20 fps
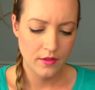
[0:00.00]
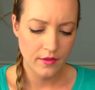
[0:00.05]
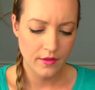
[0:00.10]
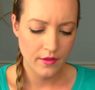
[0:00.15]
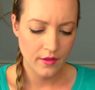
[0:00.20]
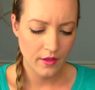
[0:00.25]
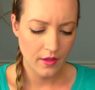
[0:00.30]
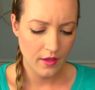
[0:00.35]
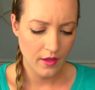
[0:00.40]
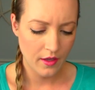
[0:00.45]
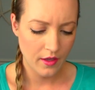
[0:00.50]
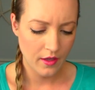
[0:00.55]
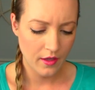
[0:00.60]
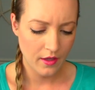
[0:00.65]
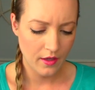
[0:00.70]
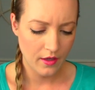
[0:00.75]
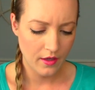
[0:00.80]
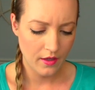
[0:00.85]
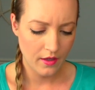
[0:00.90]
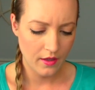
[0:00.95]

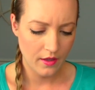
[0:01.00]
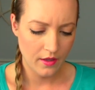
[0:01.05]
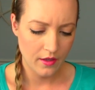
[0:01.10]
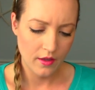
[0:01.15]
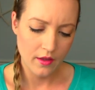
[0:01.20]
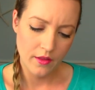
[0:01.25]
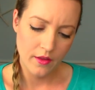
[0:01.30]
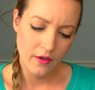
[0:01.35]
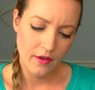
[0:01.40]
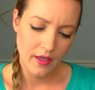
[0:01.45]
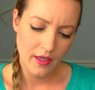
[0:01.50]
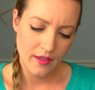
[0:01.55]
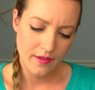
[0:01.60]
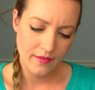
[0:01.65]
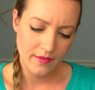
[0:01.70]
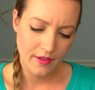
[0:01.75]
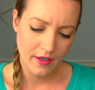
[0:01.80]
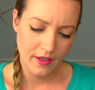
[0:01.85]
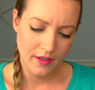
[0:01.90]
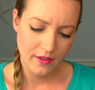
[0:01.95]
They, they're nice
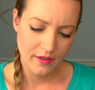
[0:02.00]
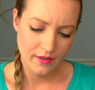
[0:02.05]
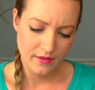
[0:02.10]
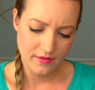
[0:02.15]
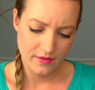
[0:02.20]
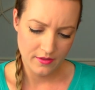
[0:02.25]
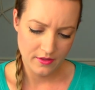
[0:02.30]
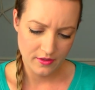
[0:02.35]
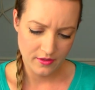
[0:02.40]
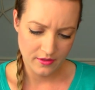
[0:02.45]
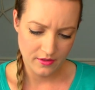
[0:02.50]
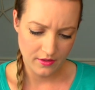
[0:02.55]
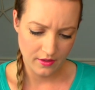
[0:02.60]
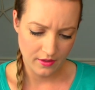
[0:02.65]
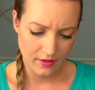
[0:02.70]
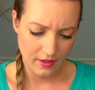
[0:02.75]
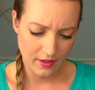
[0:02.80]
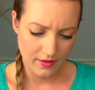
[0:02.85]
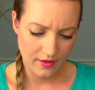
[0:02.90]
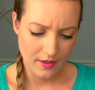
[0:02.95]
colors, they just
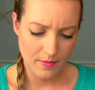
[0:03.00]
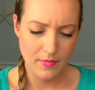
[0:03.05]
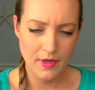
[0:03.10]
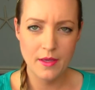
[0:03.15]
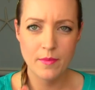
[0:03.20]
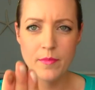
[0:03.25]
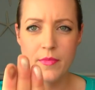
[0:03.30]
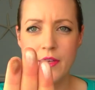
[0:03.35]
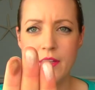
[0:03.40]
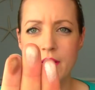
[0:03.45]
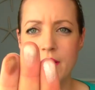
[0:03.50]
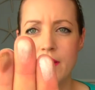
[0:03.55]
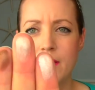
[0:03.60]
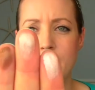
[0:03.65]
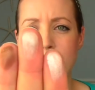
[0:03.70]
look like they might be a little